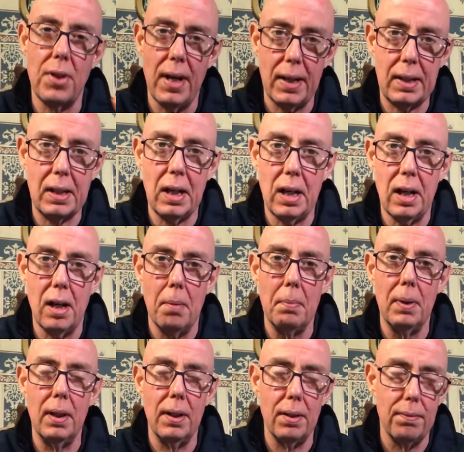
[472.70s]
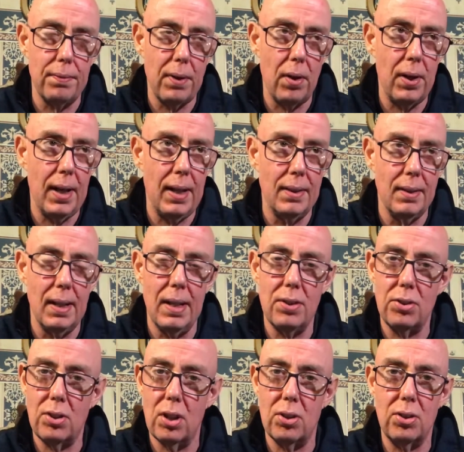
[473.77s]
calm at the very end.
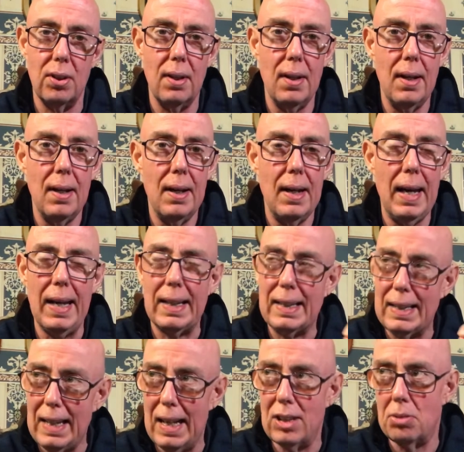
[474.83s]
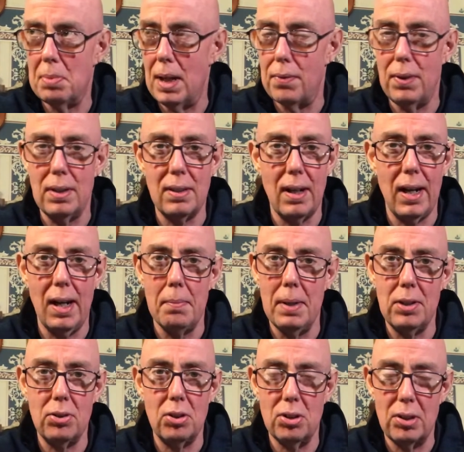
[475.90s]
It gets me every time.
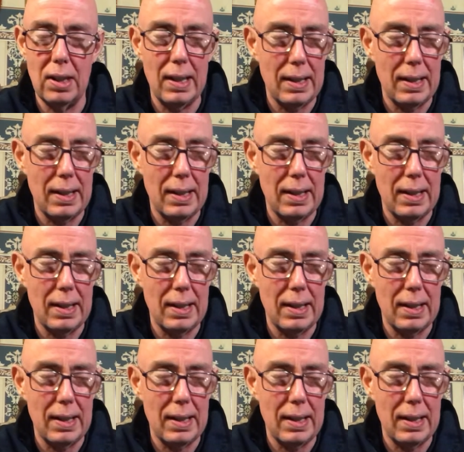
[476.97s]
It's just